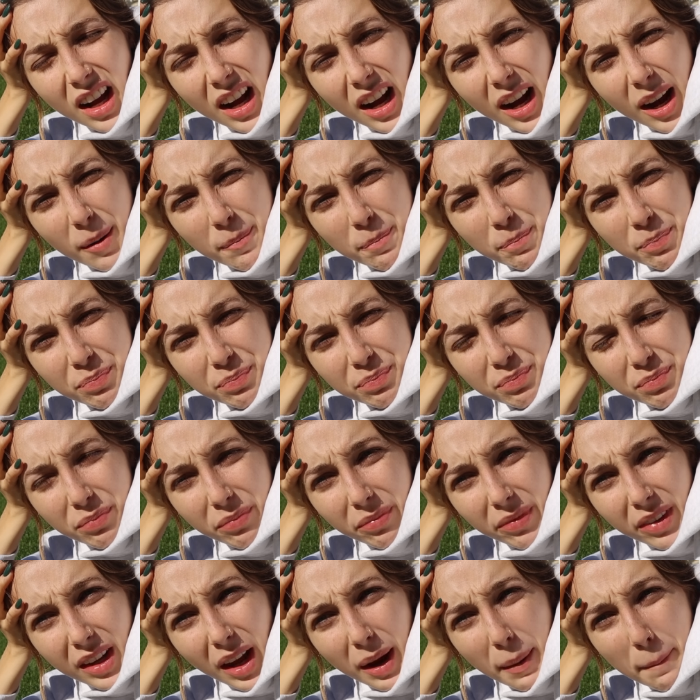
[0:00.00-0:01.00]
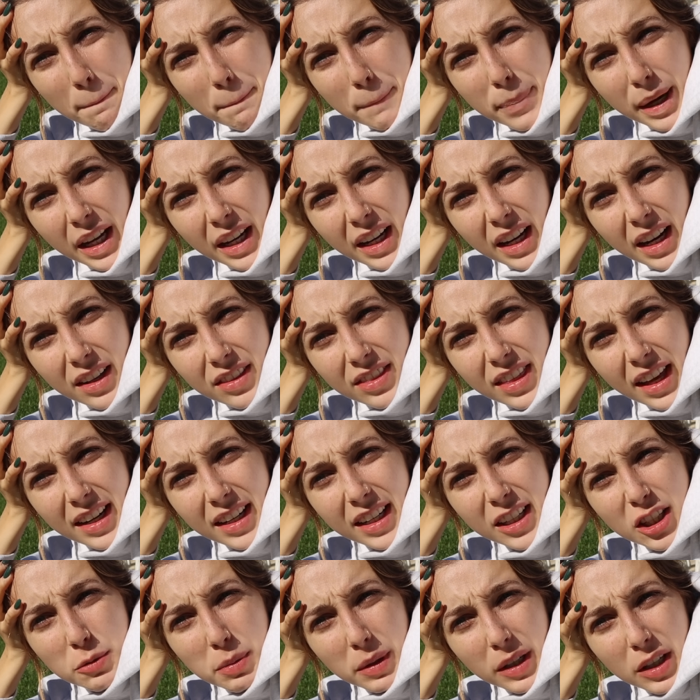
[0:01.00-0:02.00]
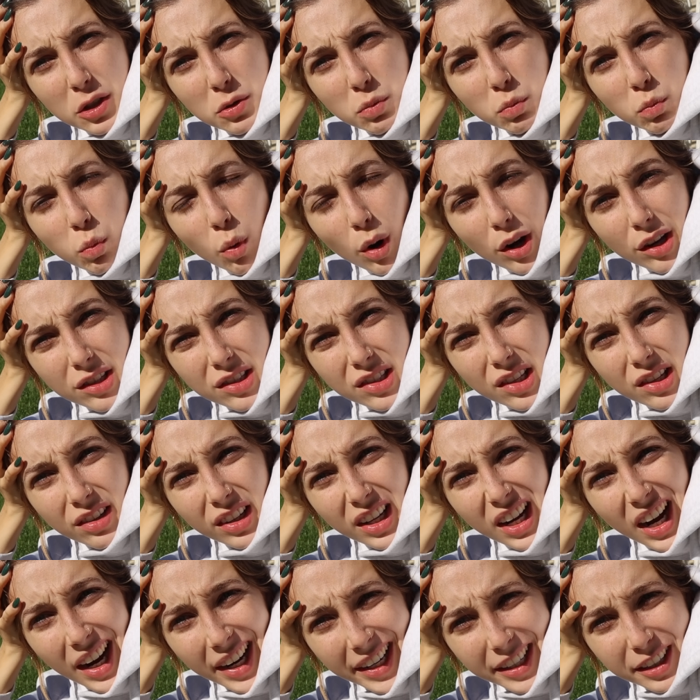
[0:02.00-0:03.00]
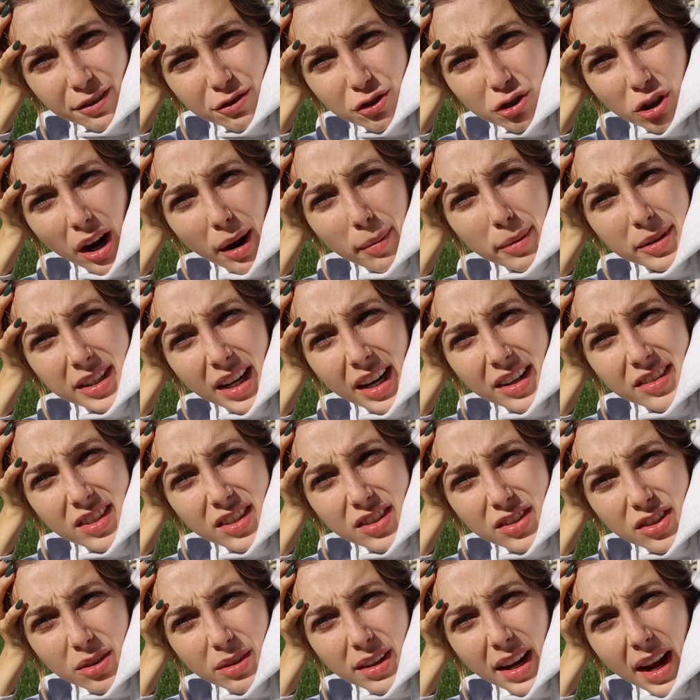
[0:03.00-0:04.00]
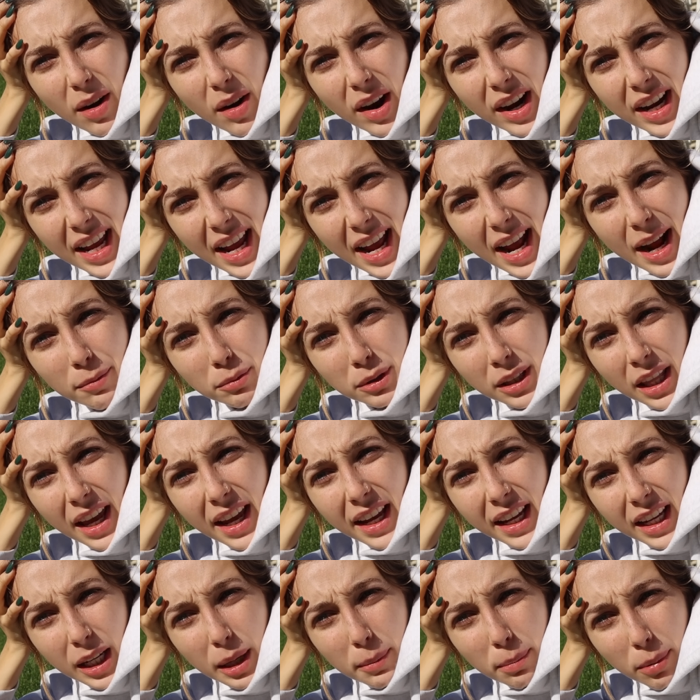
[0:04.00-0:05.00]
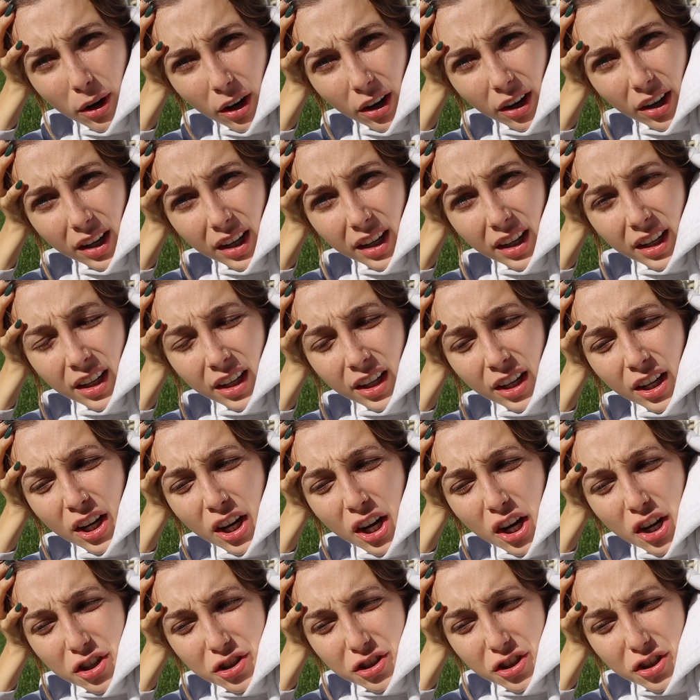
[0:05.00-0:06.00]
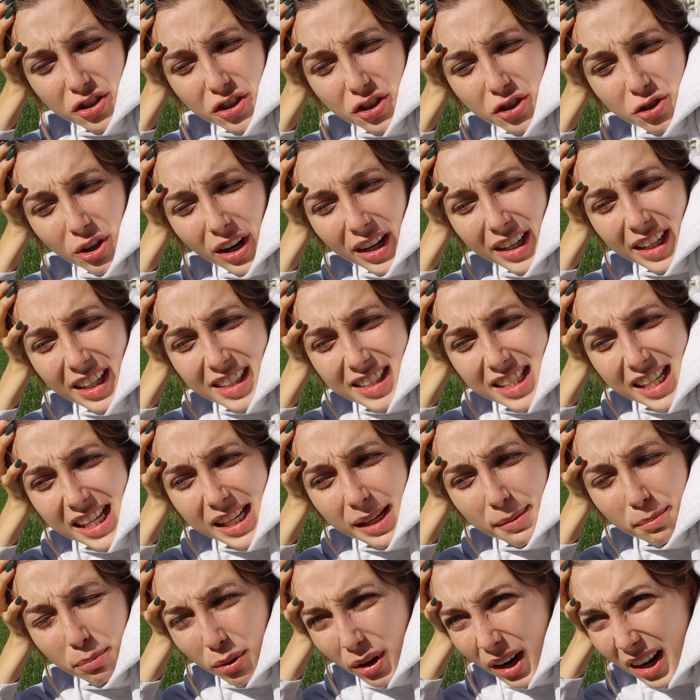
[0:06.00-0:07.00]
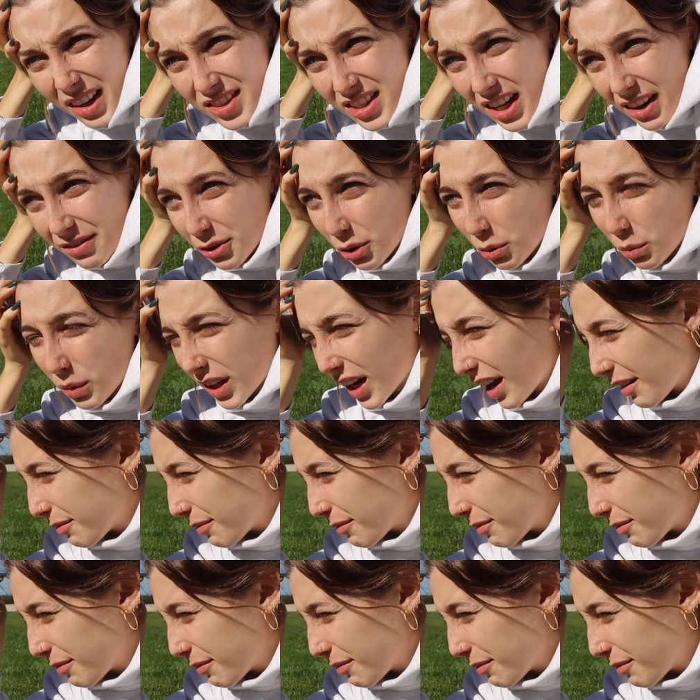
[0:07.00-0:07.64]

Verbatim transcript: Um, but that experience was kind of traumatizing. So now I am laying in a park just to try to decompress after what